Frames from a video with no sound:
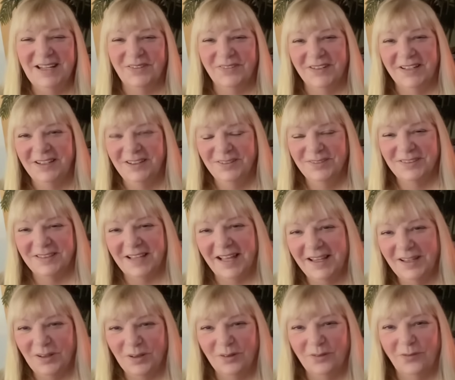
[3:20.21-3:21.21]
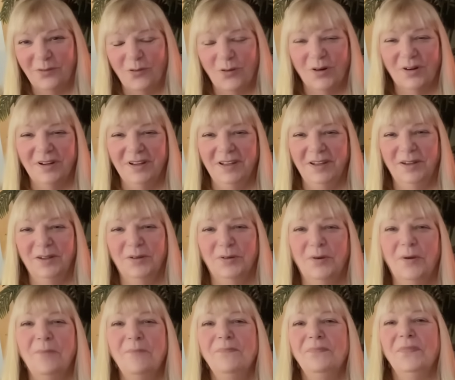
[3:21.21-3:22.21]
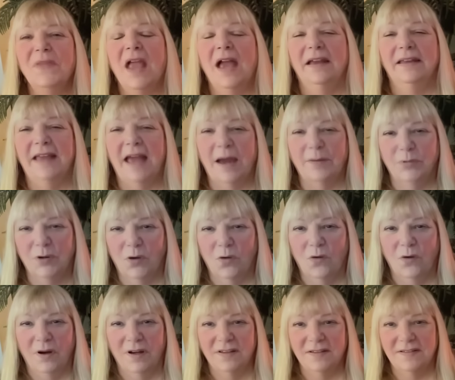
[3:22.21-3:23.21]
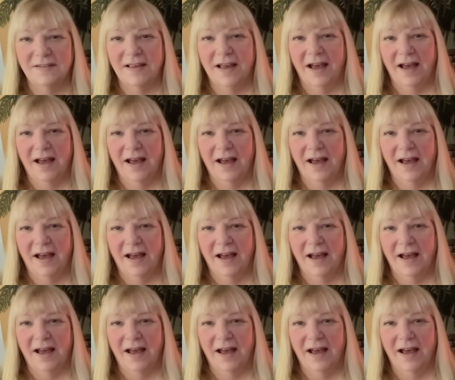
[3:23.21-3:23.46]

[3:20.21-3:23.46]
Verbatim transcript: of a new cycle for you, Capricorns.